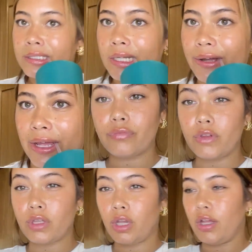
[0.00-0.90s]
Okay.
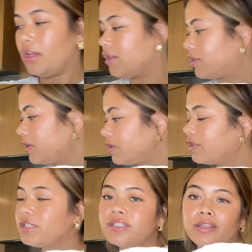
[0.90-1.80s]
So as you
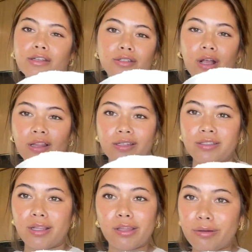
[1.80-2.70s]
can see, the chocolate
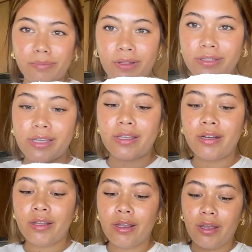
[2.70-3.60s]
doesn't look melted,
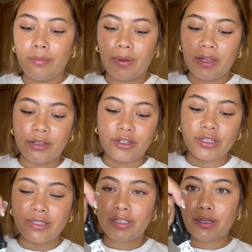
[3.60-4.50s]
but you
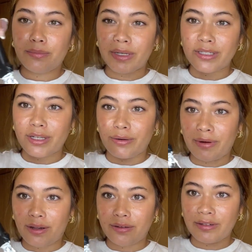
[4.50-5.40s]
just need to mix it
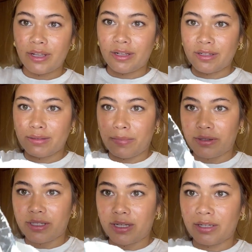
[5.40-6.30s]
around, and it's
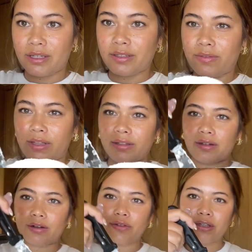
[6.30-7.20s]
melting because of the, I
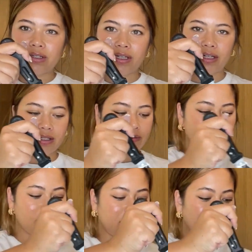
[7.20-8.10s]
don't know if you can see it, because of the
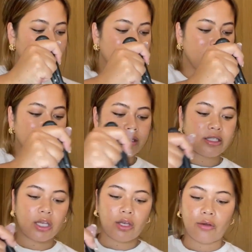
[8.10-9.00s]
heat.
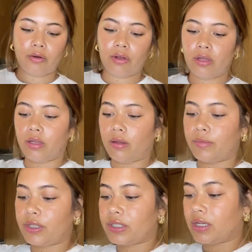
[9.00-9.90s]
So
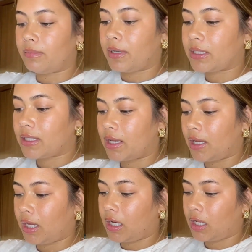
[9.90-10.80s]
you're just gonna mix
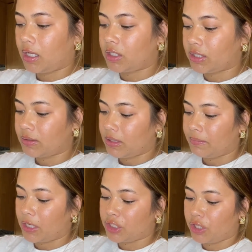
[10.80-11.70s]
it, and it just
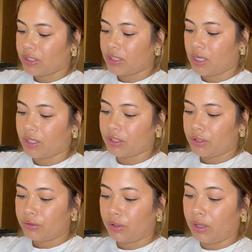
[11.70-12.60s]
make sure it's not
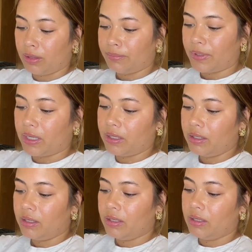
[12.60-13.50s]
too clumpy,
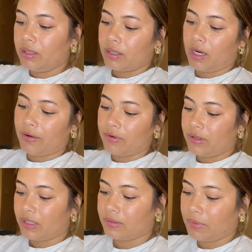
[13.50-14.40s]
that
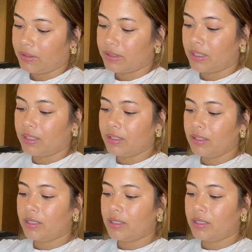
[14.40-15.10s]
everything's melting.